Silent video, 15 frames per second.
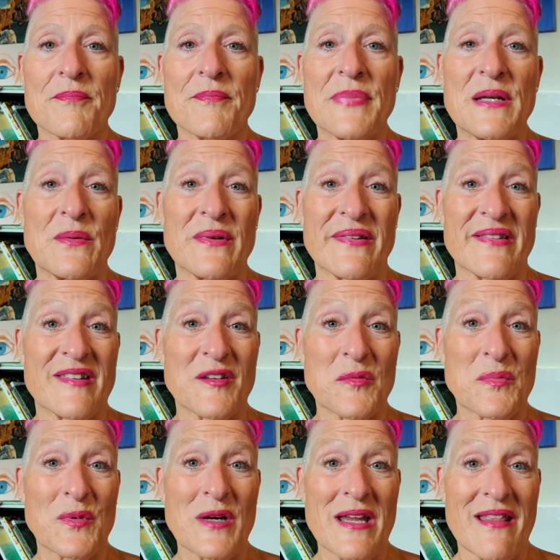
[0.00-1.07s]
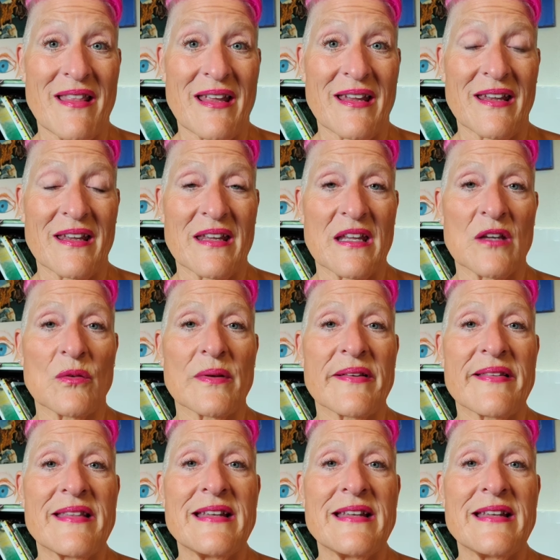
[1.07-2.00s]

But it was still breathing. It was the